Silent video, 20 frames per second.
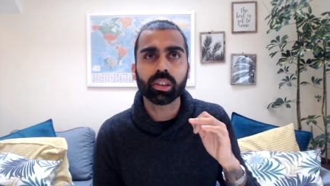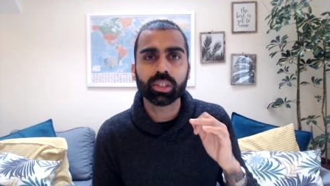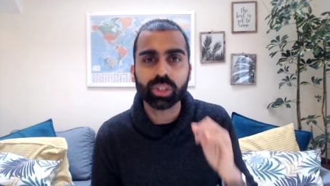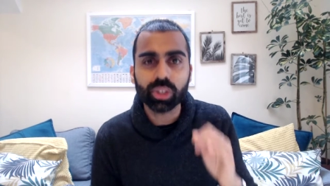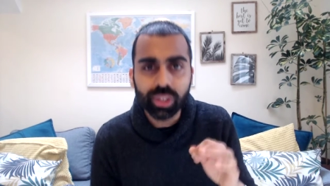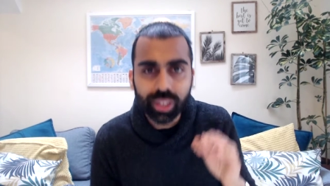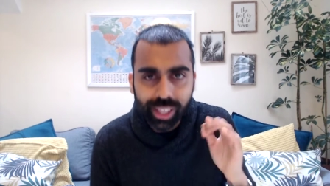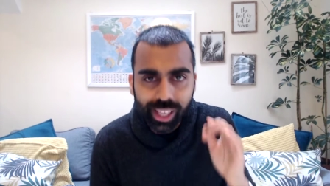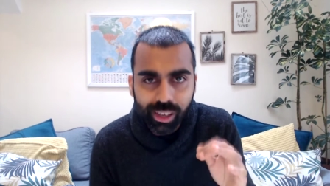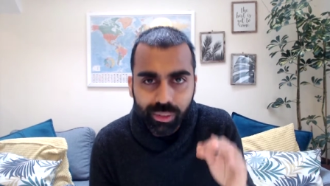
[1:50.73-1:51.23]
do
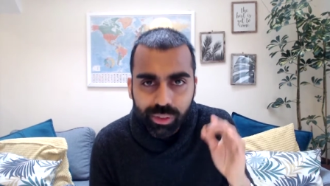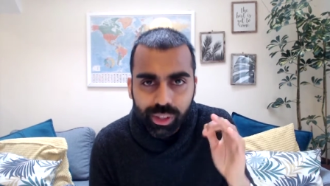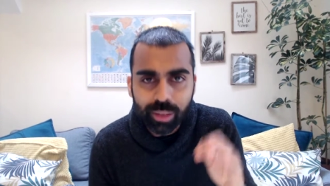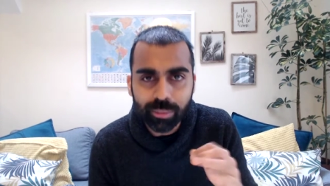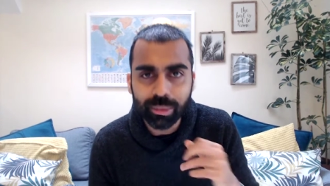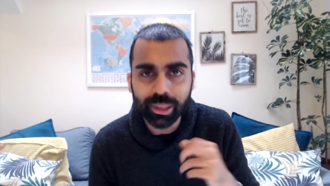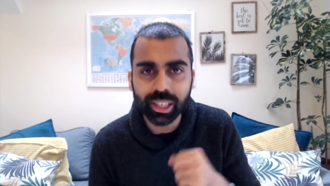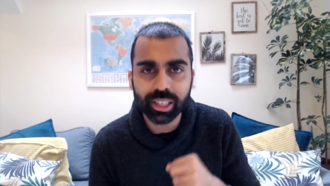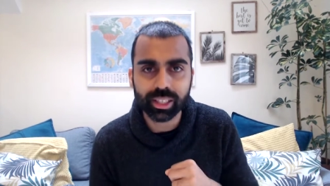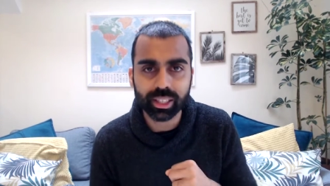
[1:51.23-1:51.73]
they have the
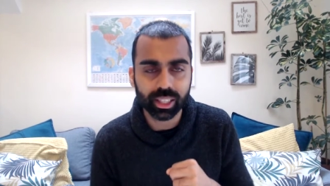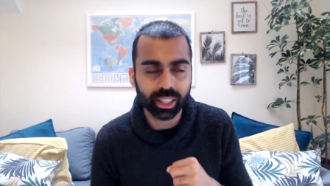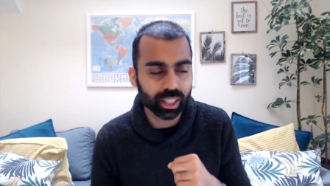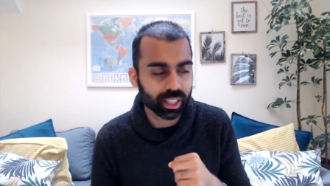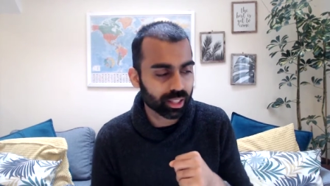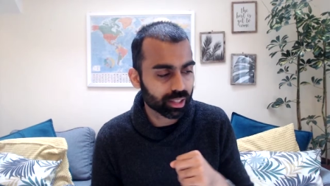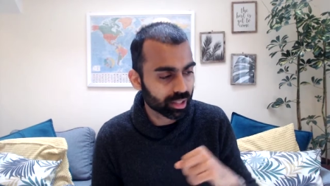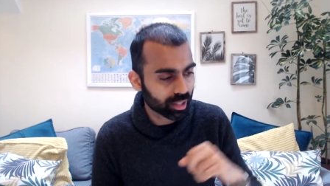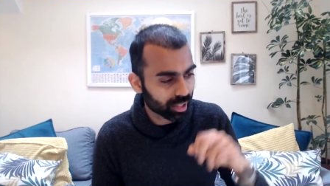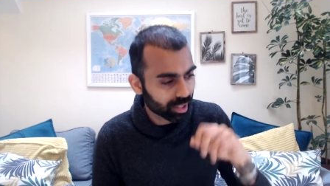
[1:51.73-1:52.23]
ability
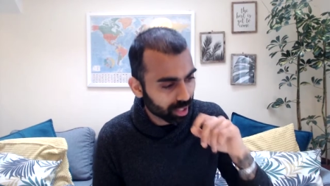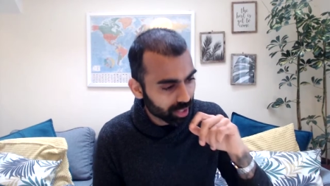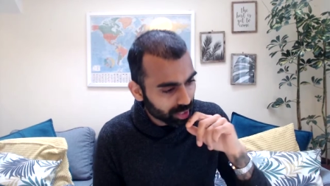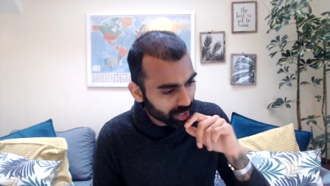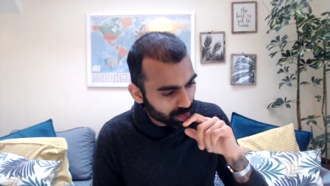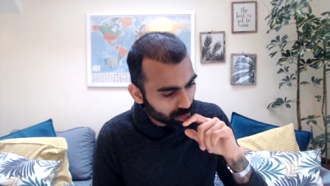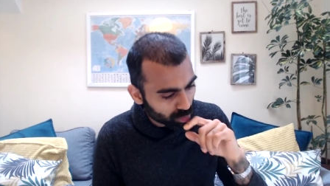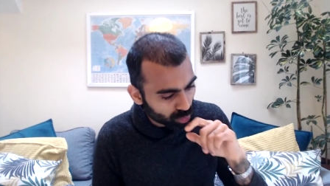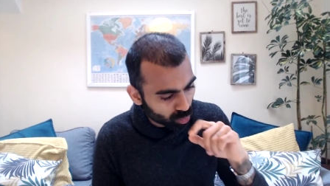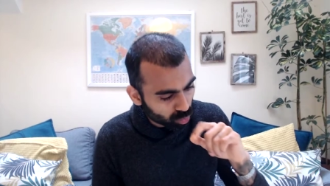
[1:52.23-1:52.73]
to
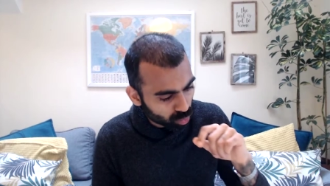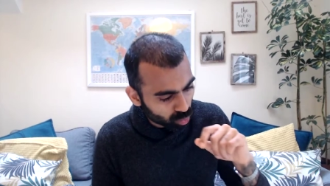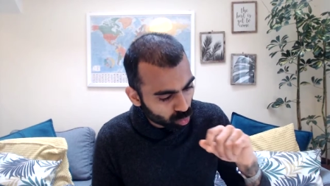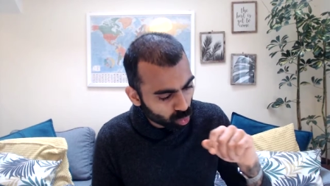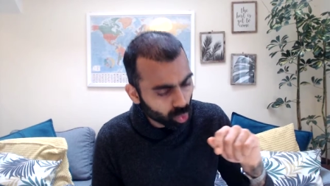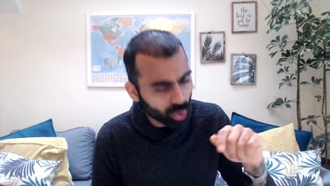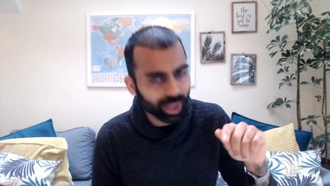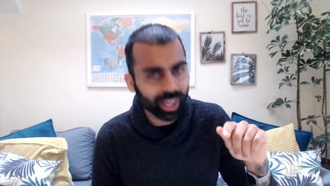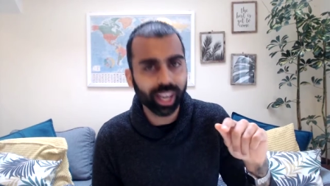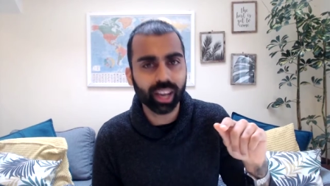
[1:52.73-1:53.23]
walk